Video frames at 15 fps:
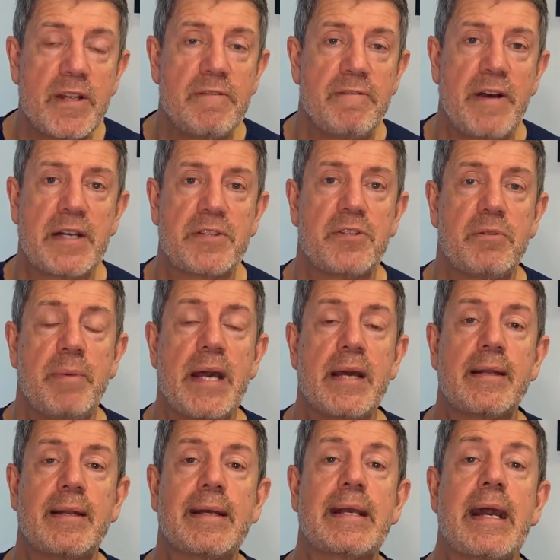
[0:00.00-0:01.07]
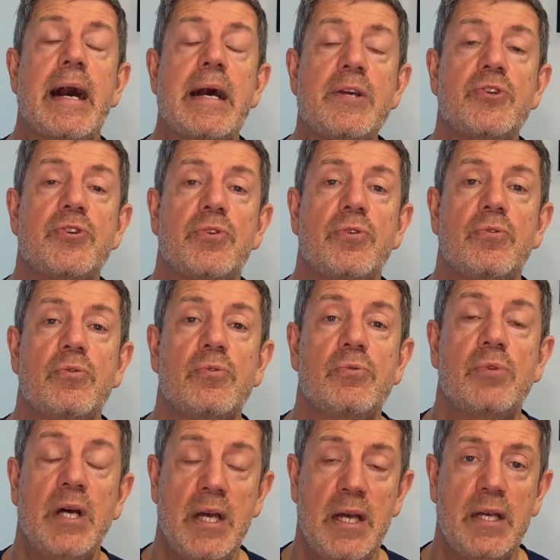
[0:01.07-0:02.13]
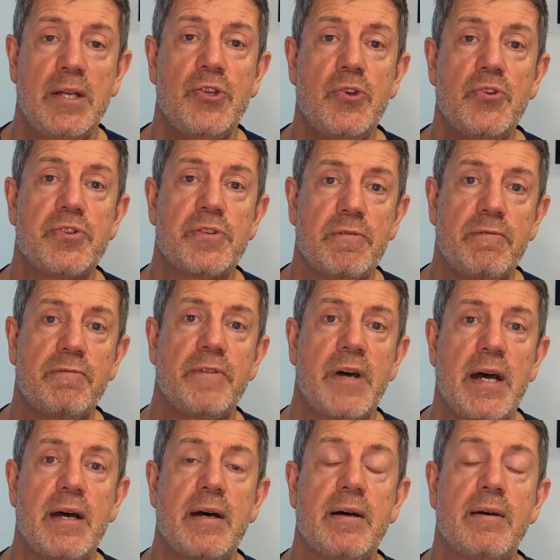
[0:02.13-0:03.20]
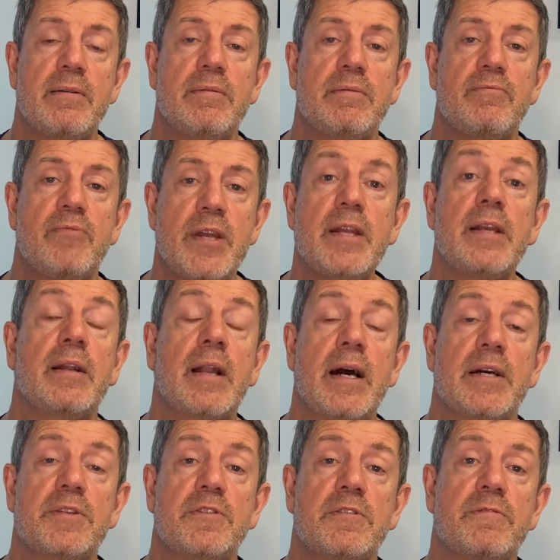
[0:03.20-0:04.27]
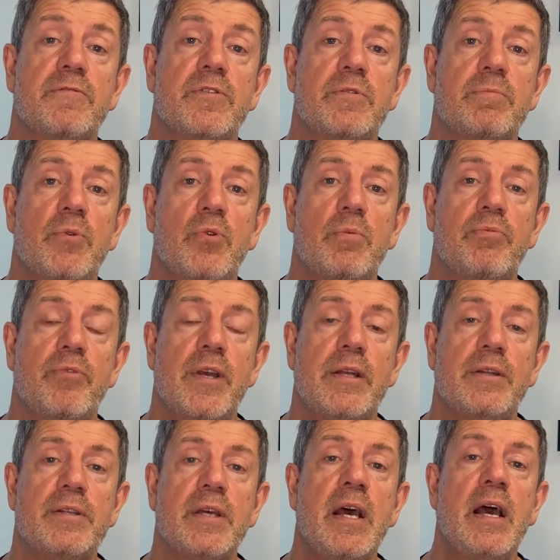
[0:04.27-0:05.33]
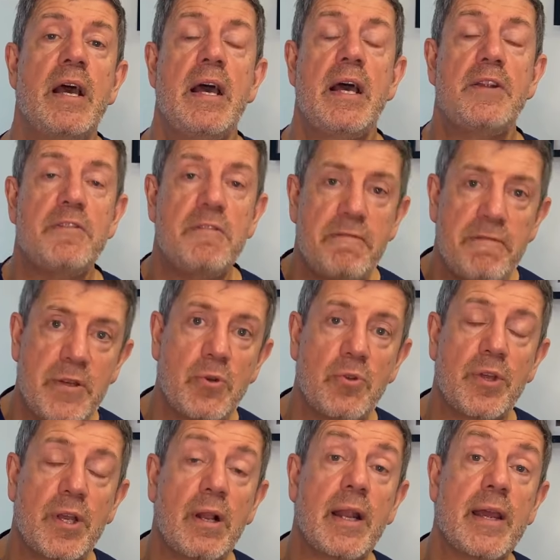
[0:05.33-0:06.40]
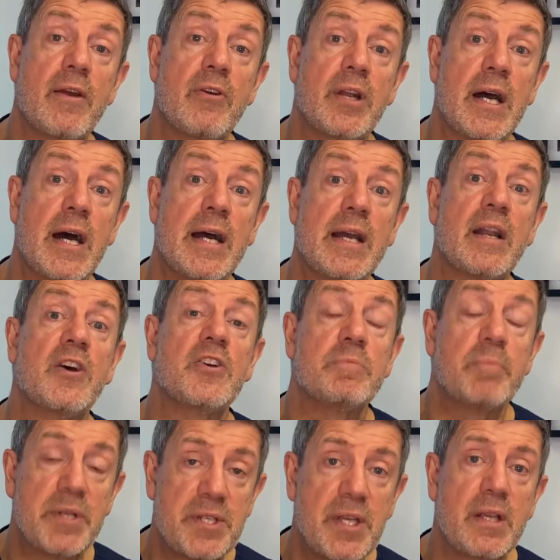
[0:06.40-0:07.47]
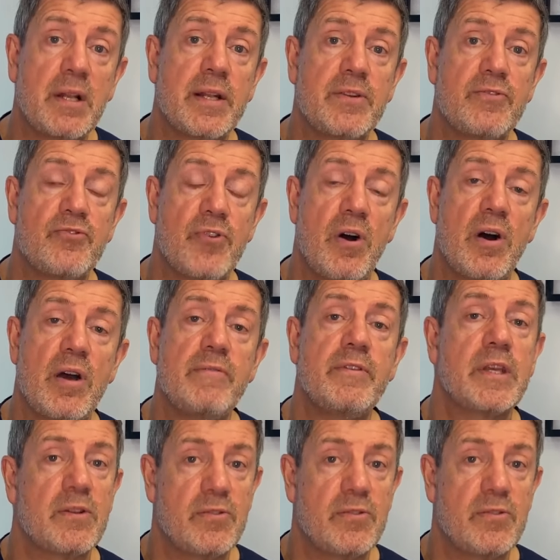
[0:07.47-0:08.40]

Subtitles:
fussed about an occasional use of reading glasses for small print, and you feel the glare and halos, particularly driving